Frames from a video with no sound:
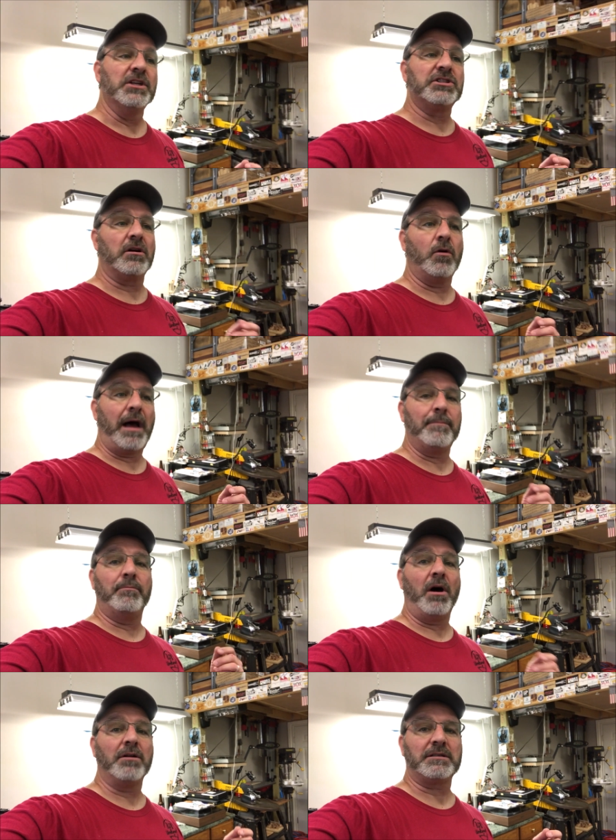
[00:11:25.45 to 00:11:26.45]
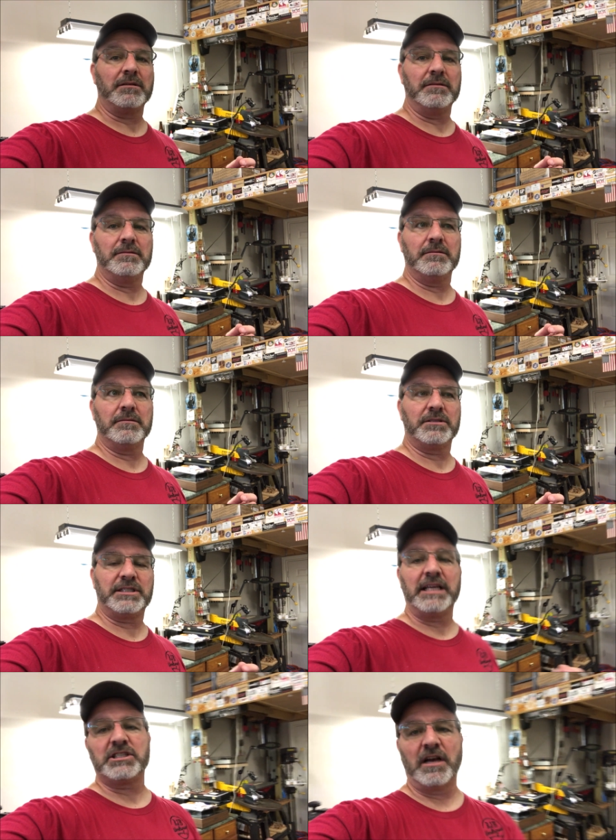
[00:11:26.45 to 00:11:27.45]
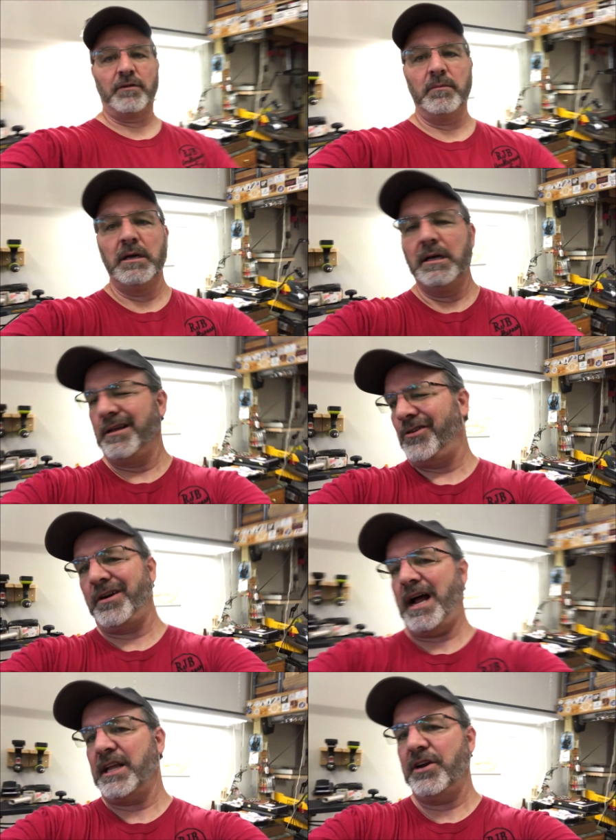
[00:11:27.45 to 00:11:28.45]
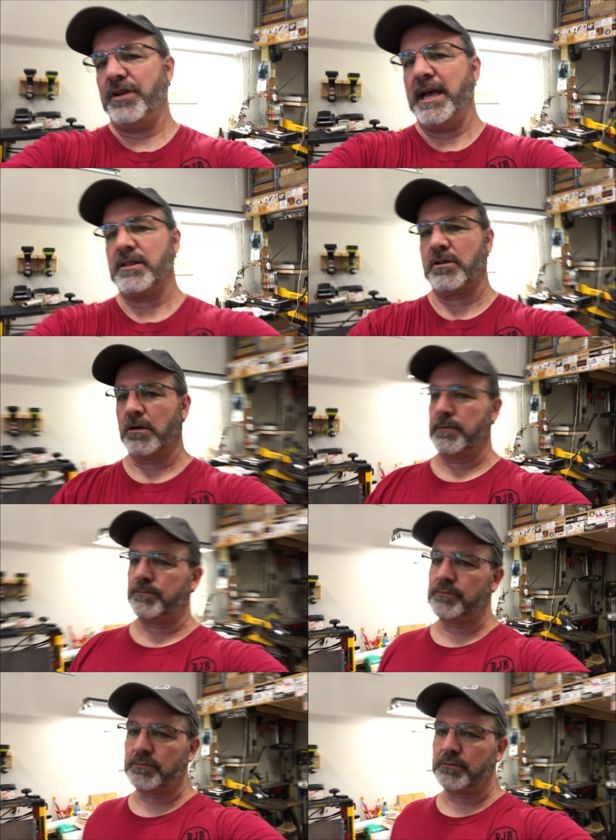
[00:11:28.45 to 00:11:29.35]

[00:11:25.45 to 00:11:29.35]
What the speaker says: So I bought 6 of them. They're not here yet. They're